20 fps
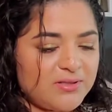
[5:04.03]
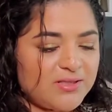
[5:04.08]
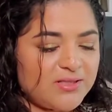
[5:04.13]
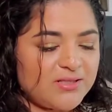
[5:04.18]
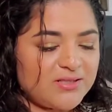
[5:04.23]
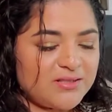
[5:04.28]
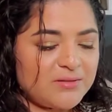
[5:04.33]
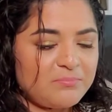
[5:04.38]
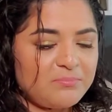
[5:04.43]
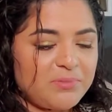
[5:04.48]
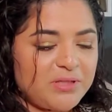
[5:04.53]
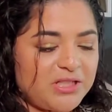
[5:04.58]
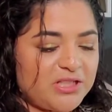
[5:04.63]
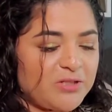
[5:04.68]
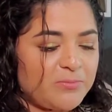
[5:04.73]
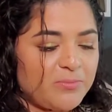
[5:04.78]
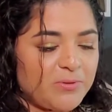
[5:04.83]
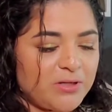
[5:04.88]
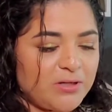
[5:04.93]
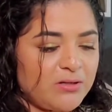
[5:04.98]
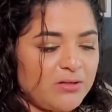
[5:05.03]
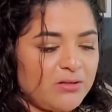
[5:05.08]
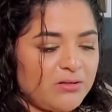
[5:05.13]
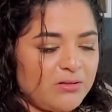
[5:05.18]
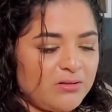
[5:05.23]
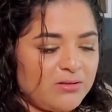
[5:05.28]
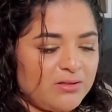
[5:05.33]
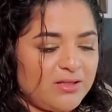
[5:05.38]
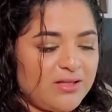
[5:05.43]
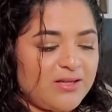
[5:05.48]
this the beach ball?
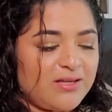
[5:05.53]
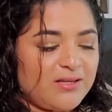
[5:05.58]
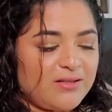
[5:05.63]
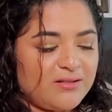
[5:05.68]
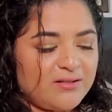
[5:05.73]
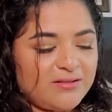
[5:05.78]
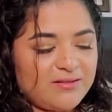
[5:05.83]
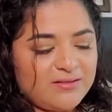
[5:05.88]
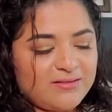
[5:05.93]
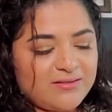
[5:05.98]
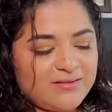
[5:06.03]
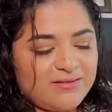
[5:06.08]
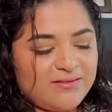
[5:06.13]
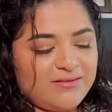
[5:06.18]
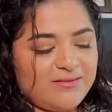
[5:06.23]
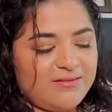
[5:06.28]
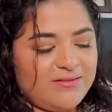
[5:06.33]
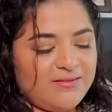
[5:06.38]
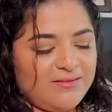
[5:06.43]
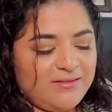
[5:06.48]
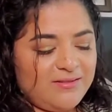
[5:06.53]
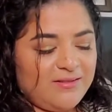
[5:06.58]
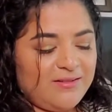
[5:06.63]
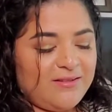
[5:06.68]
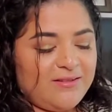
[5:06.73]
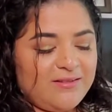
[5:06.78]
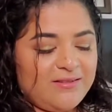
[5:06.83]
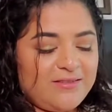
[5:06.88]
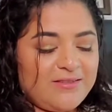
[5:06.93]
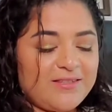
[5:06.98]
Yeah, it is.
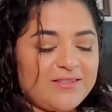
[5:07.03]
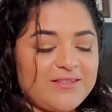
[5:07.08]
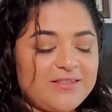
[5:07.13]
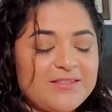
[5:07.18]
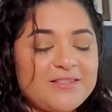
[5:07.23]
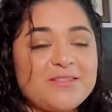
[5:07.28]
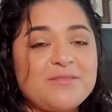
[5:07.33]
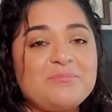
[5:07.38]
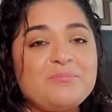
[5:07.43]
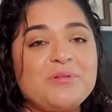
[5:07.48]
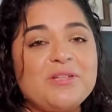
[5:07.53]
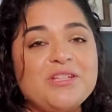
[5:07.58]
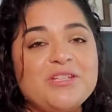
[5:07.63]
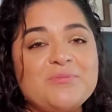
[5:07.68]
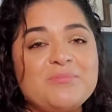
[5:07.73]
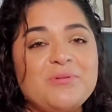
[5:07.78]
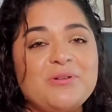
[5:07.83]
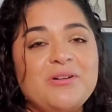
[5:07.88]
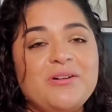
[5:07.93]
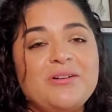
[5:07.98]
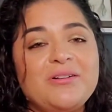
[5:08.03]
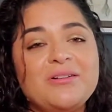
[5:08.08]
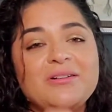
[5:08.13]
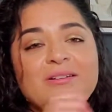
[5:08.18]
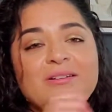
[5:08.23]
This is the beach ball.